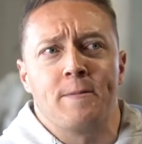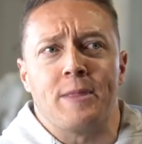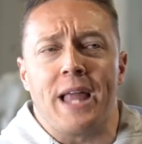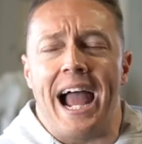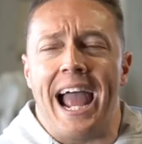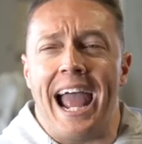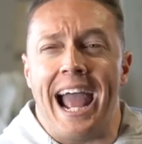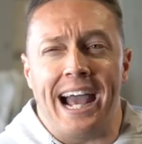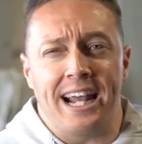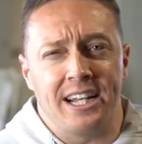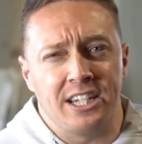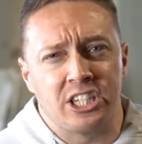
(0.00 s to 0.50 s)

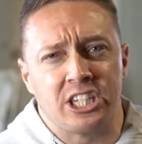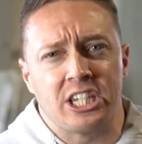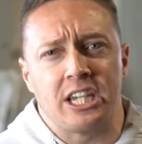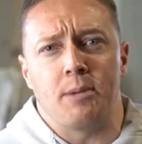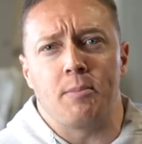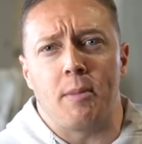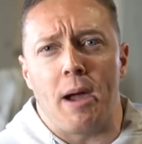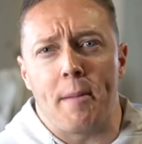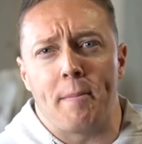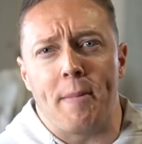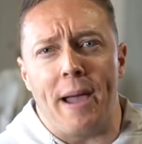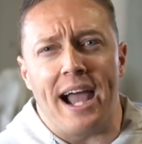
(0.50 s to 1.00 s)
I had to skip
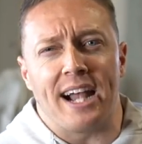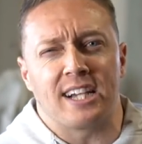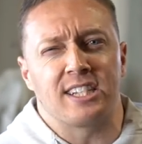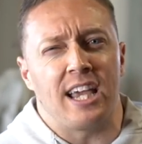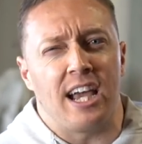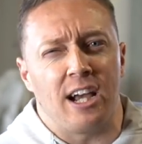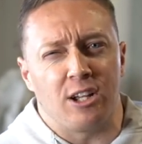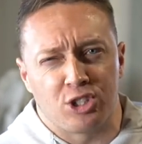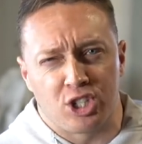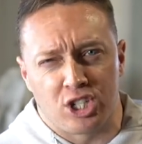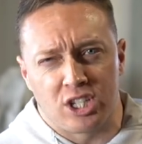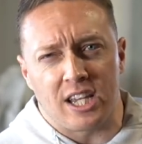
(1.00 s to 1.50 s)
my back
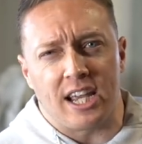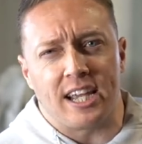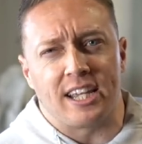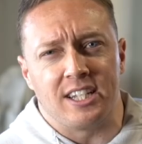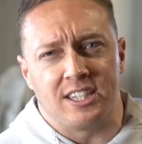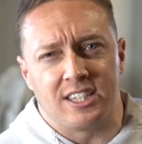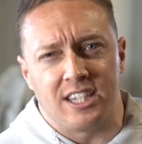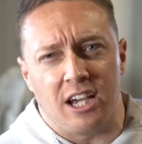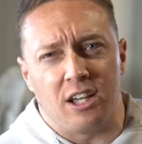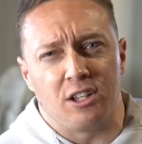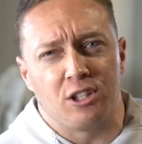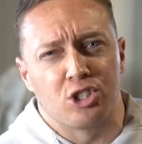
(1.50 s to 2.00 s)
downs because I
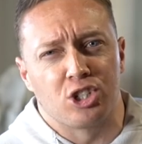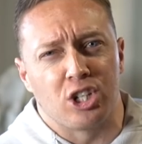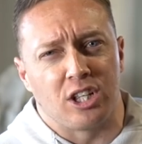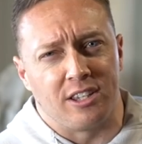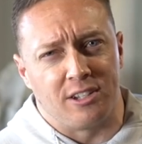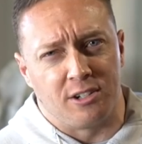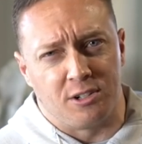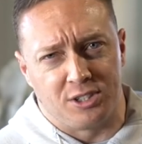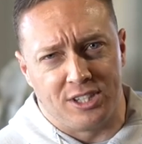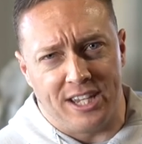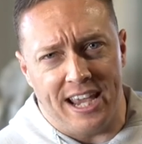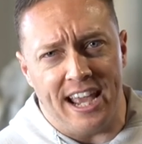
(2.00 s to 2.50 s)
could tell there's a
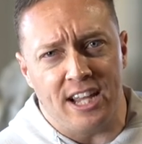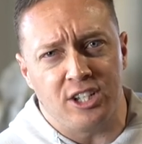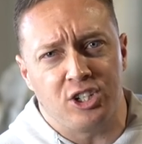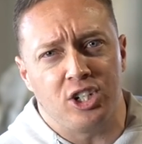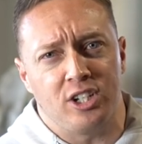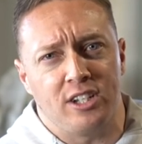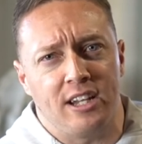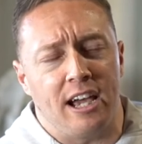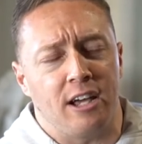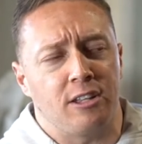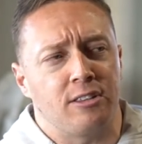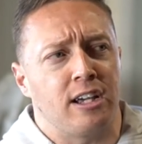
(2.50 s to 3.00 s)
little
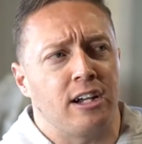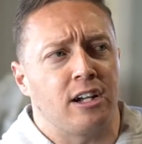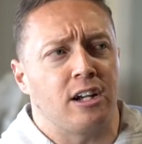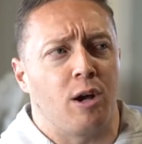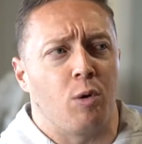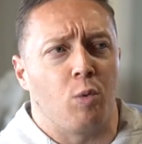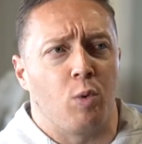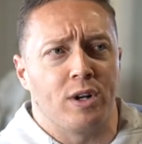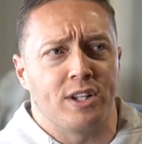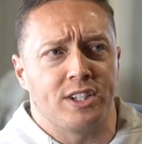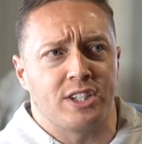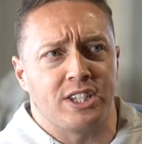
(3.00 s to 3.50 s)
tension down there and I
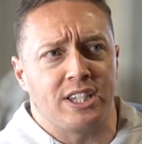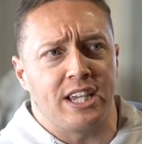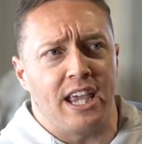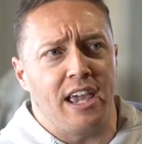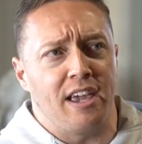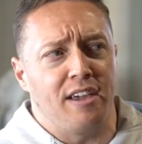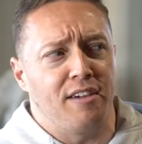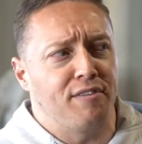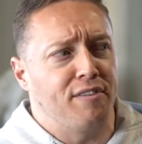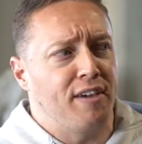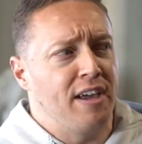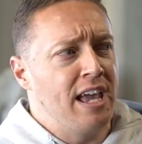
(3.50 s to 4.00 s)
want to
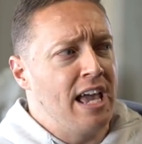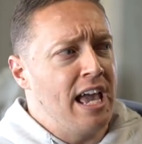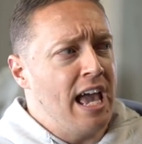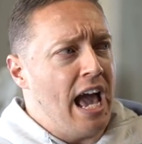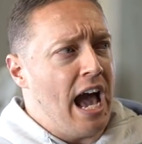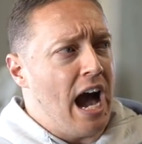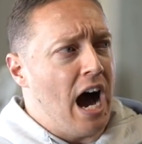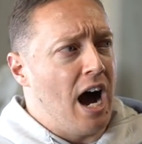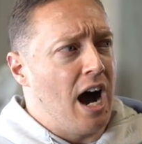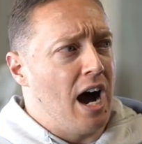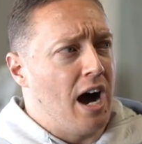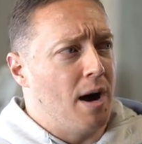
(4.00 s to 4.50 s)
save
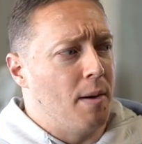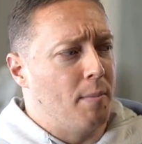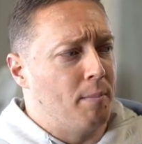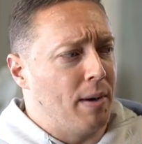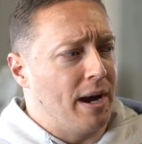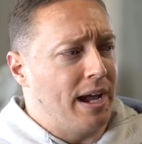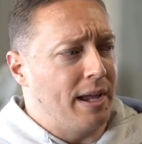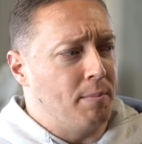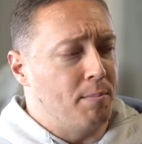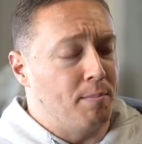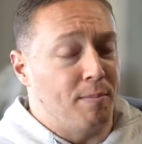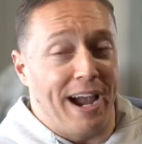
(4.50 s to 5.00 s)
uh,
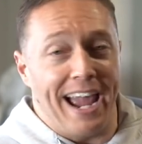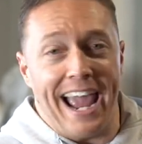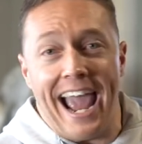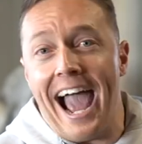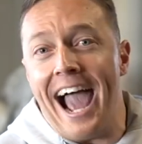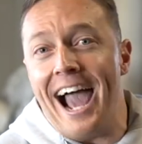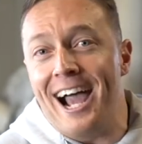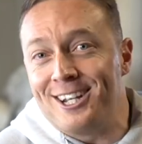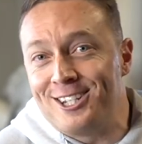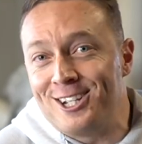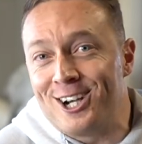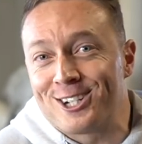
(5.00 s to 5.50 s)
my, my
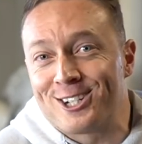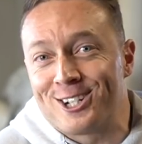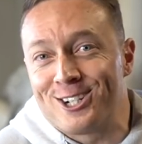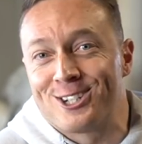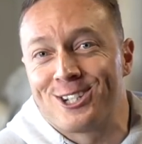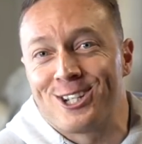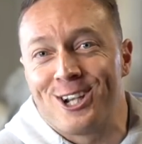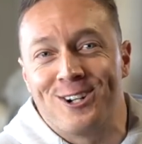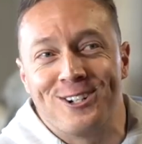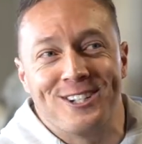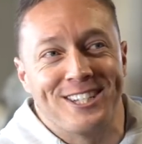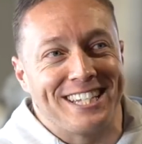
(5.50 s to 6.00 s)
adductor,
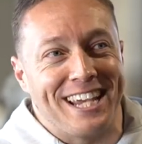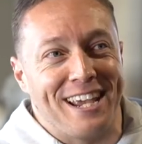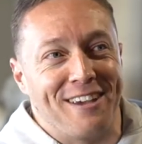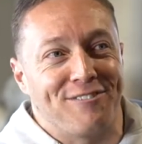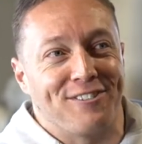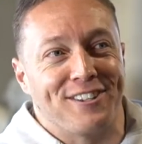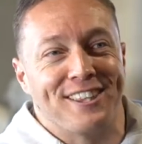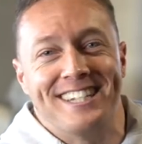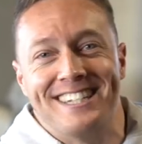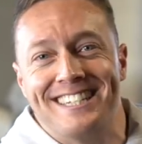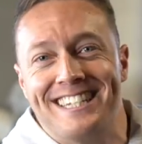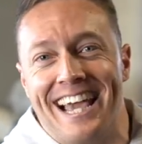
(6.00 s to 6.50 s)
so to say,
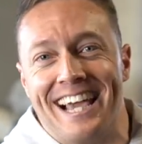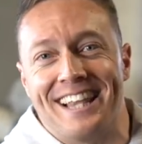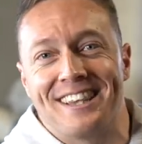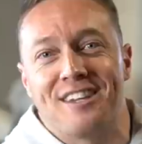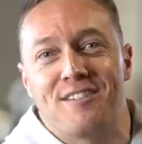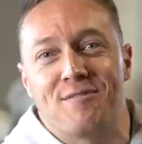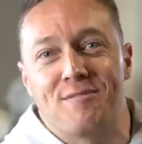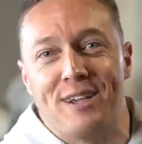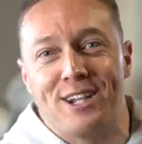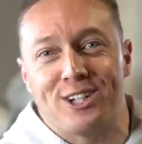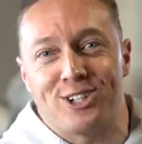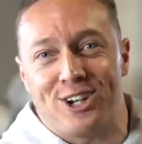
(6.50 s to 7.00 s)
for the
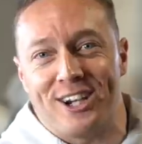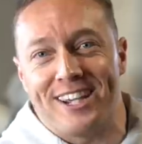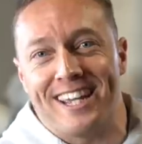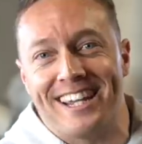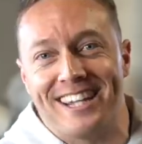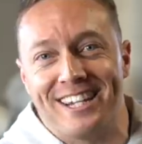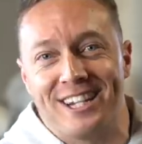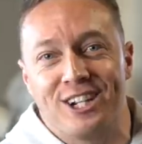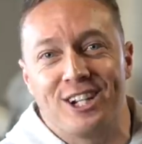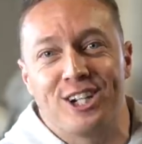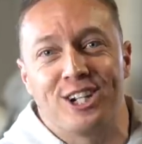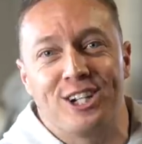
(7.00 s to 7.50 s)
deadlift, make sure I
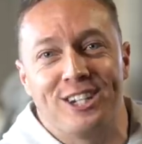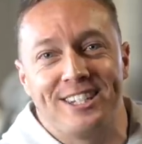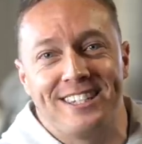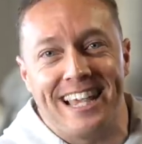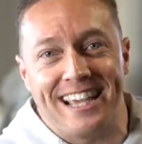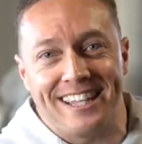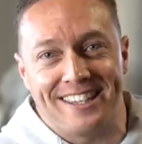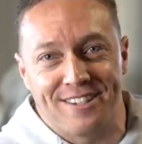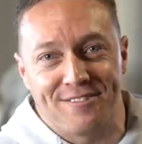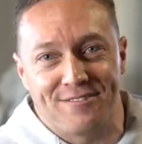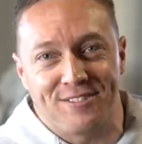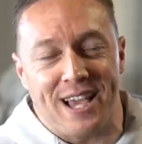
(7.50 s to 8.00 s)
get in a good
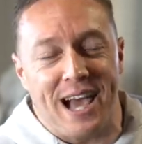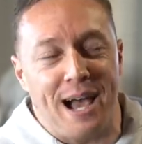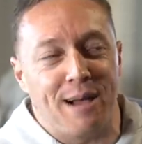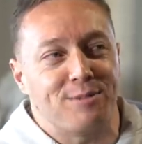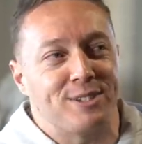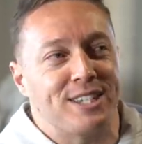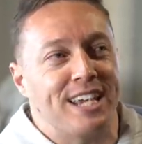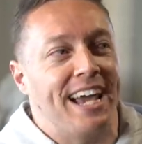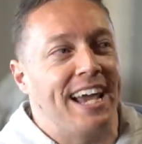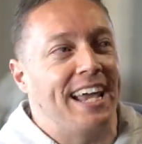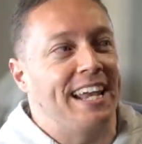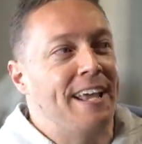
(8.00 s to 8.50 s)
deadlift top
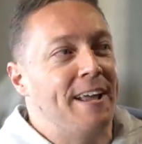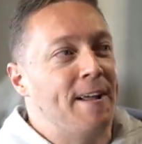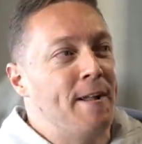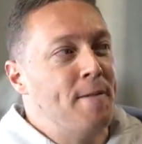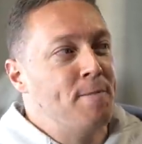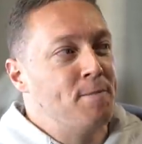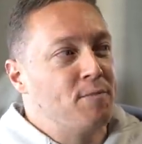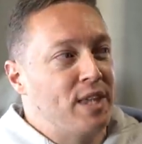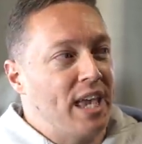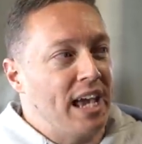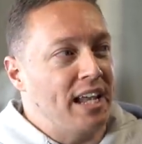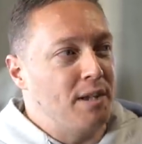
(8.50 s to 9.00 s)

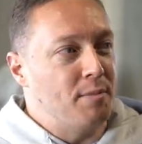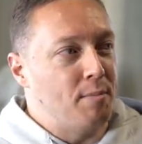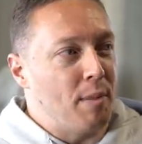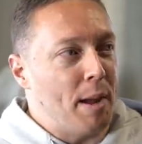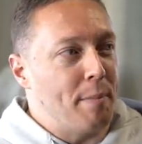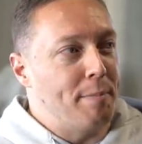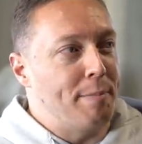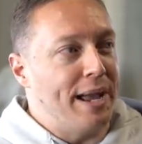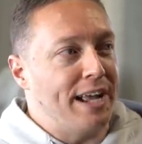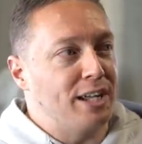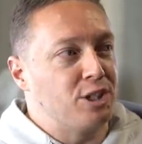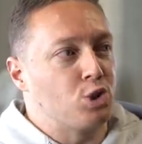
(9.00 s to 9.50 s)
set, get in
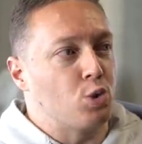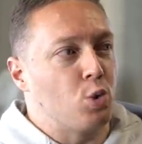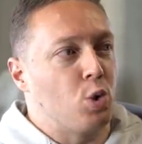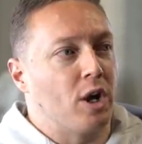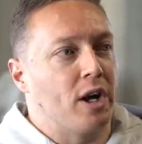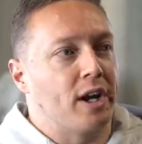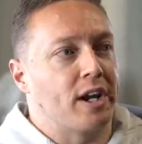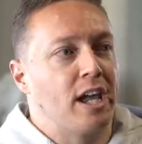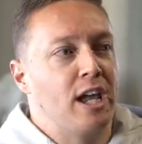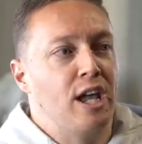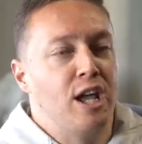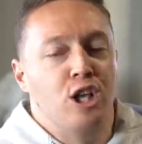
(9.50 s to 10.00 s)
my bench
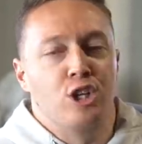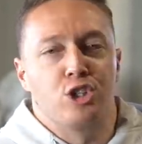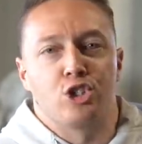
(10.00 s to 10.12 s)
work.